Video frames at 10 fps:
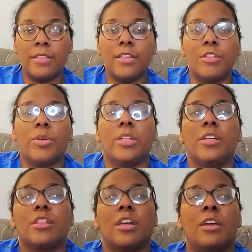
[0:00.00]
This is what it
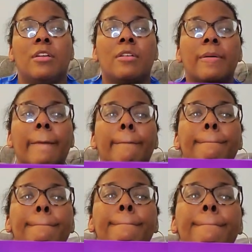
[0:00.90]
looks like.
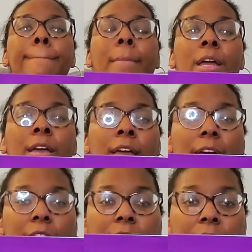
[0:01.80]

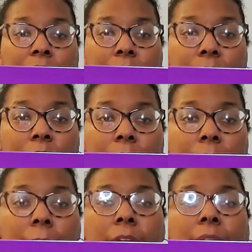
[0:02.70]
And it has that big
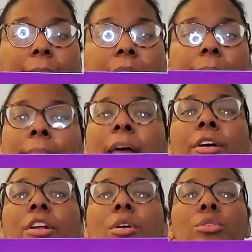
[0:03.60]
compartment at the bottom. I'm not
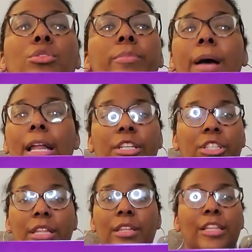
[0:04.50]
going to go through the polish.
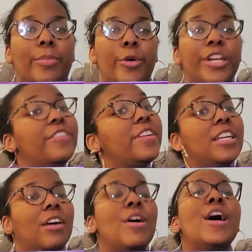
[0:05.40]
That's not the point of the
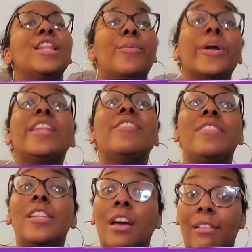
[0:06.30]
video. The point of the
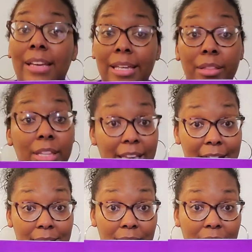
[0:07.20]
video is the case.